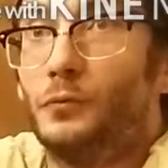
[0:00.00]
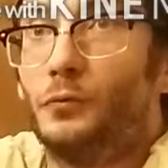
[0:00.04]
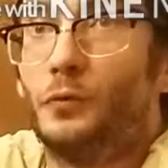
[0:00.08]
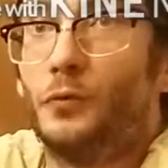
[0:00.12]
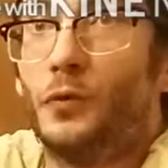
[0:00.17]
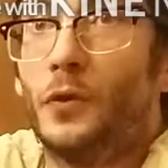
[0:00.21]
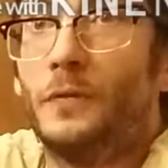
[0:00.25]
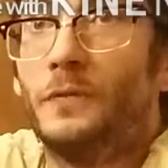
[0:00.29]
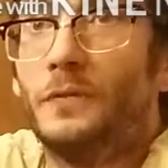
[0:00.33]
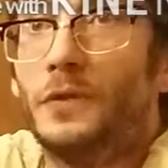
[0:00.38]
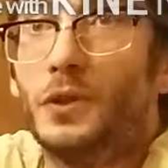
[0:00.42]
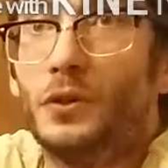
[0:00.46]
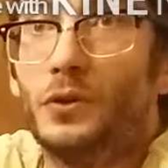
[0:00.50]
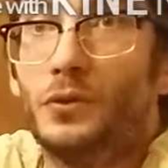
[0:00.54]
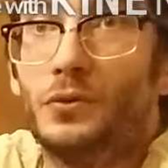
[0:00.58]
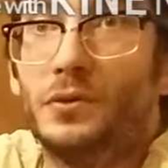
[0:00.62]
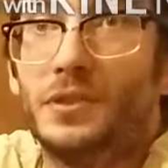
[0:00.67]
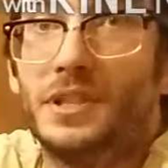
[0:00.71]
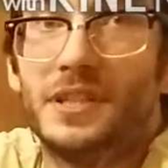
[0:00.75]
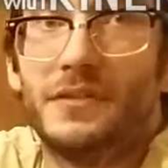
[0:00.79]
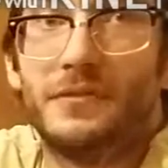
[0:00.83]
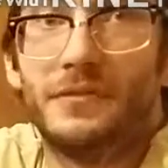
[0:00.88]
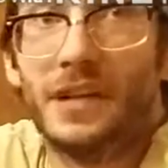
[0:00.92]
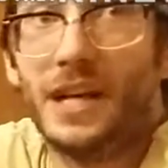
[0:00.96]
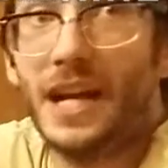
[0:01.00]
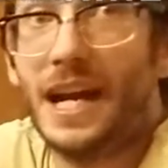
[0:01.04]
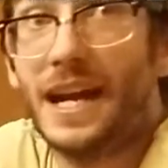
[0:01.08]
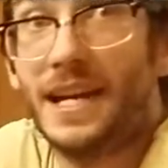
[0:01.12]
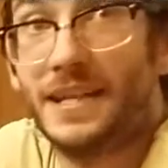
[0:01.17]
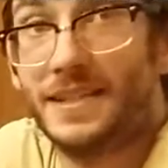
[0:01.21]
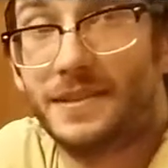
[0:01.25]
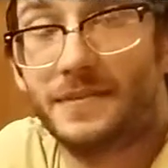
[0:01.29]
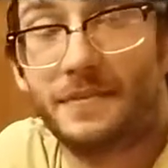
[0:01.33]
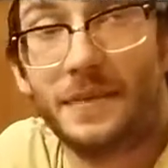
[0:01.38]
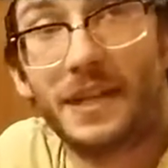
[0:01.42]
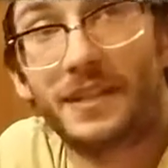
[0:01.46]
reviewed different
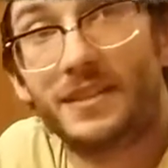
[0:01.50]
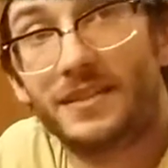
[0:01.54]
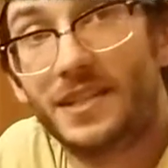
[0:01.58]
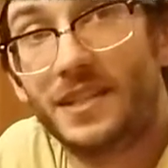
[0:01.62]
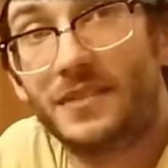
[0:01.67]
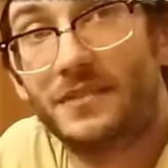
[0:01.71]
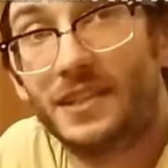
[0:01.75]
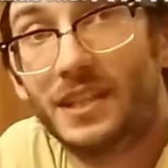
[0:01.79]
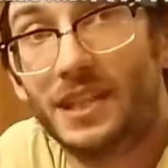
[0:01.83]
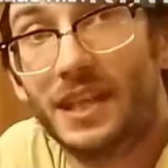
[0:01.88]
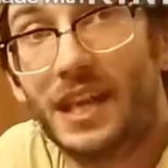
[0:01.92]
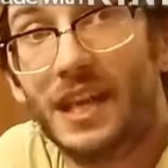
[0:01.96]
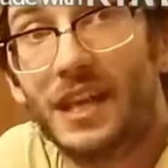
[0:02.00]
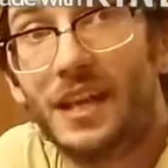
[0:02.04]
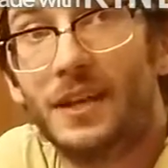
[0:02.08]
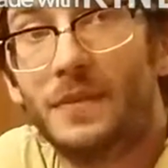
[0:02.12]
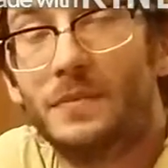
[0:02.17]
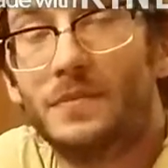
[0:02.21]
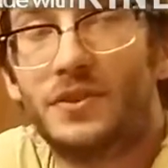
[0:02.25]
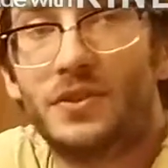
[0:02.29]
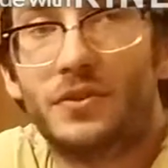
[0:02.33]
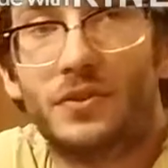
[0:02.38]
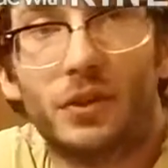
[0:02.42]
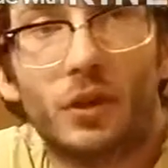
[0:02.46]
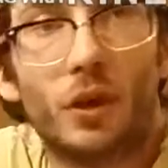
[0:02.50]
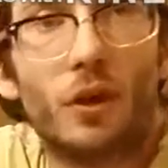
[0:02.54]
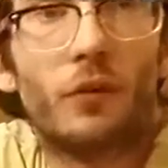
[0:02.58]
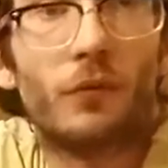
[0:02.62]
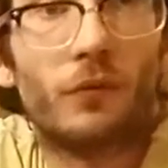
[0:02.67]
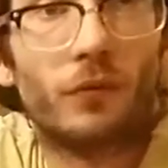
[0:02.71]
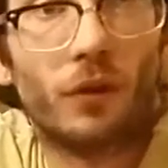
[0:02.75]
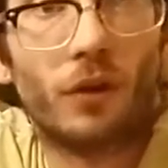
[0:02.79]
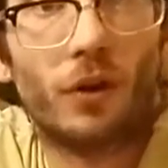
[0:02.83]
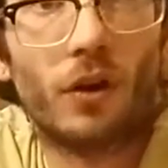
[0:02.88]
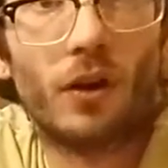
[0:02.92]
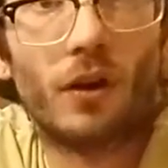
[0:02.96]
aspects of the game, so the
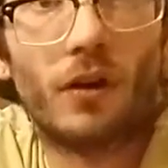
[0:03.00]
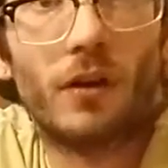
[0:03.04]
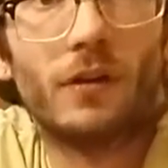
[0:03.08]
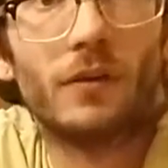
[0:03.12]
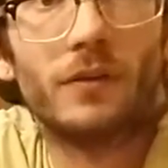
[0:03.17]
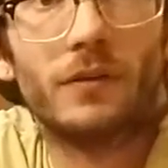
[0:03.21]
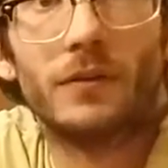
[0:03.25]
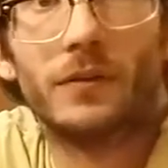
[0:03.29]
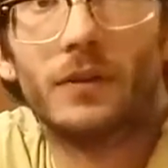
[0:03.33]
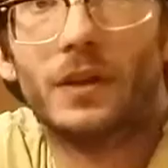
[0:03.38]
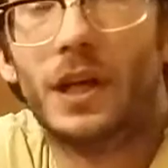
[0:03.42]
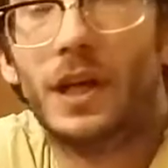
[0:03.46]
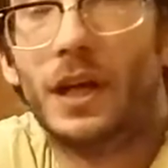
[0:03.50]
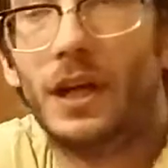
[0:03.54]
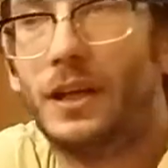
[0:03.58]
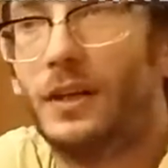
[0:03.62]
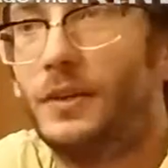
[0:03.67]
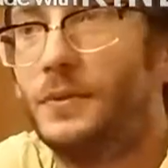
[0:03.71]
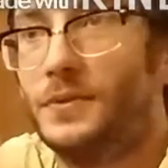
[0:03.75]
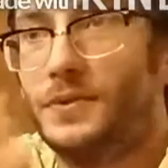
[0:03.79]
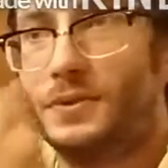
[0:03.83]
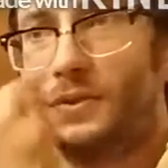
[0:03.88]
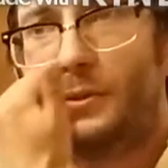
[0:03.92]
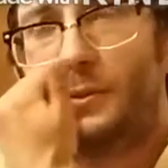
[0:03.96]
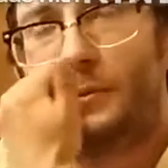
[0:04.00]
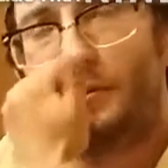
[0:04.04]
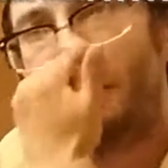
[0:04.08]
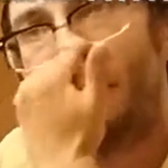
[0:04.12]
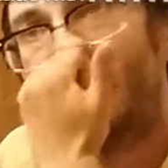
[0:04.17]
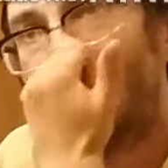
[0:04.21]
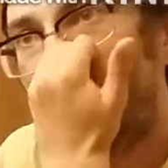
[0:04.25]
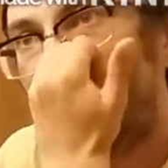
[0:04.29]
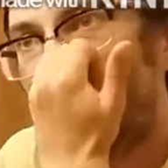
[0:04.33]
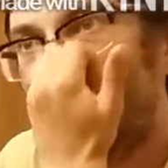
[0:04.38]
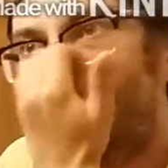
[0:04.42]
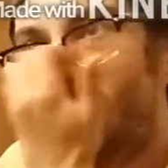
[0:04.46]
overall was
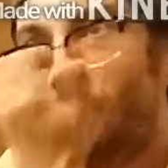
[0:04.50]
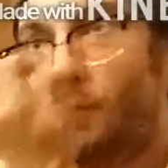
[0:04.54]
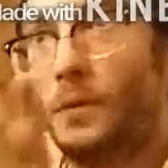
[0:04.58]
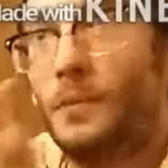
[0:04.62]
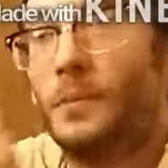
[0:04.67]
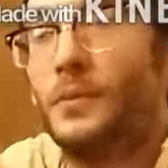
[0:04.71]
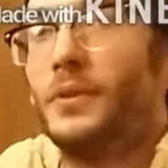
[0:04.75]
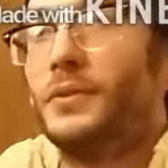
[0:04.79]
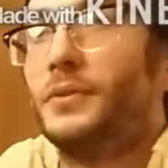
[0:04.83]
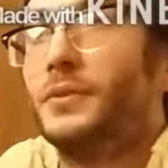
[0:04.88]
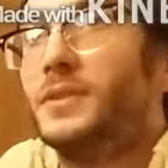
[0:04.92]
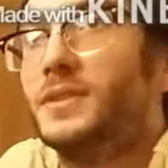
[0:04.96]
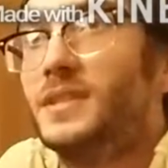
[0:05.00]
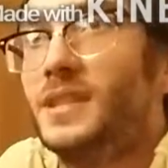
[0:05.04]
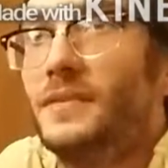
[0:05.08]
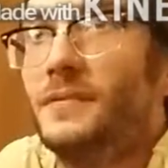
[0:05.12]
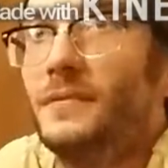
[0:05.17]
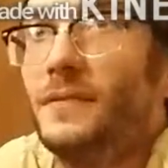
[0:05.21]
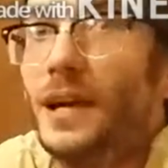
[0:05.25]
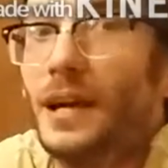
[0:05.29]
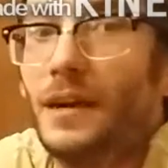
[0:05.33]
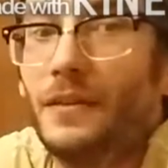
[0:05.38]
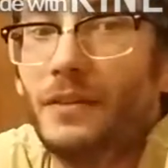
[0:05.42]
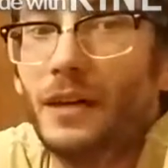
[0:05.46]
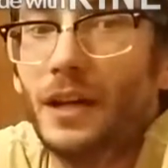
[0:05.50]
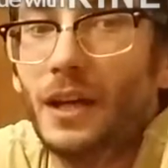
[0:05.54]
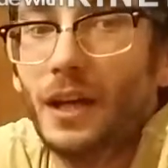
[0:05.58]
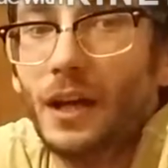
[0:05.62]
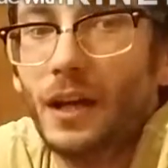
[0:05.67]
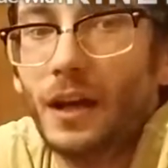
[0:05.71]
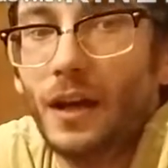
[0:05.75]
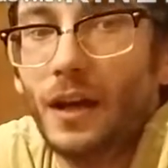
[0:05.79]
4.375.